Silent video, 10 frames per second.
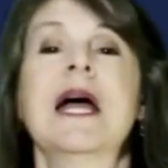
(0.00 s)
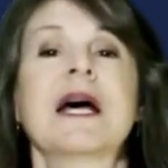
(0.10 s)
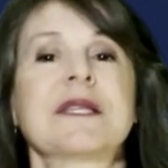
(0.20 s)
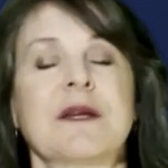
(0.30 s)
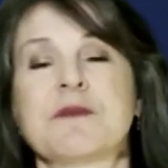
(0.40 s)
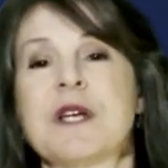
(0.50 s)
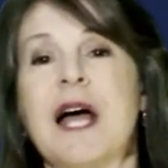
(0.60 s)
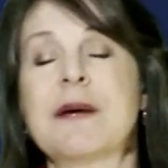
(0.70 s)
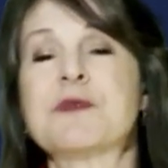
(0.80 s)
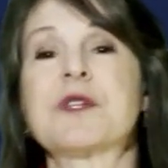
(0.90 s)

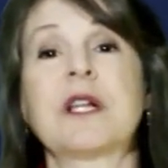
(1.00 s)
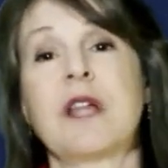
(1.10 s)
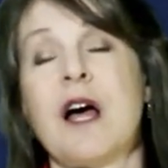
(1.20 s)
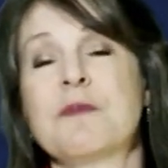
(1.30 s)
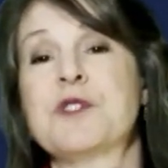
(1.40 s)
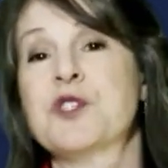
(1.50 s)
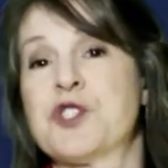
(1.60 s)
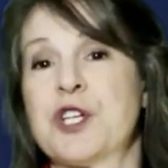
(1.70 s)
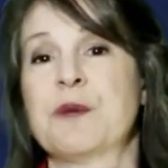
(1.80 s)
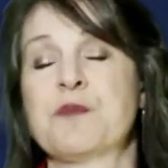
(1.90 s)
Sometimes clubs and
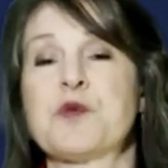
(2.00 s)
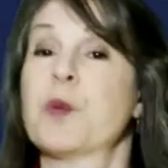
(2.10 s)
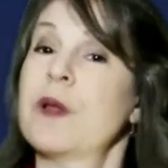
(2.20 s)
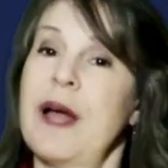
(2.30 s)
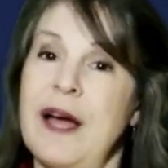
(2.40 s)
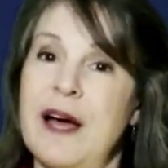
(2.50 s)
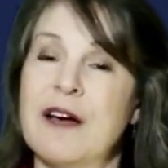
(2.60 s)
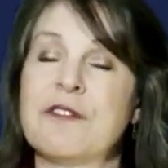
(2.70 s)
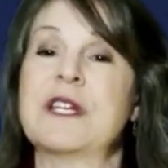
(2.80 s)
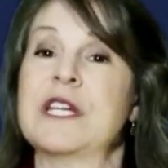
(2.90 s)
gyms will
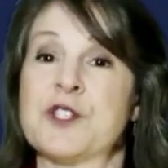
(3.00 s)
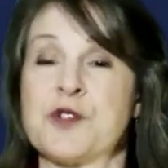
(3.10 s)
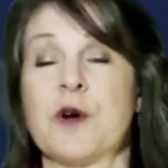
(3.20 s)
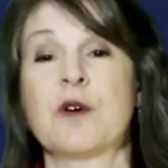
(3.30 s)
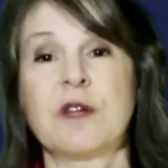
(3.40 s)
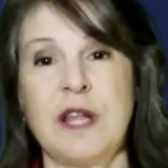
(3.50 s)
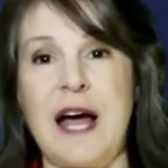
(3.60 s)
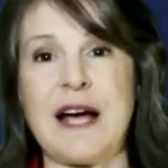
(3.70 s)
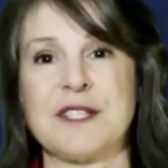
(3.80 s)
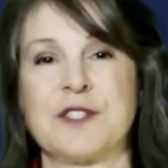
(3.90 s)
have an intro class.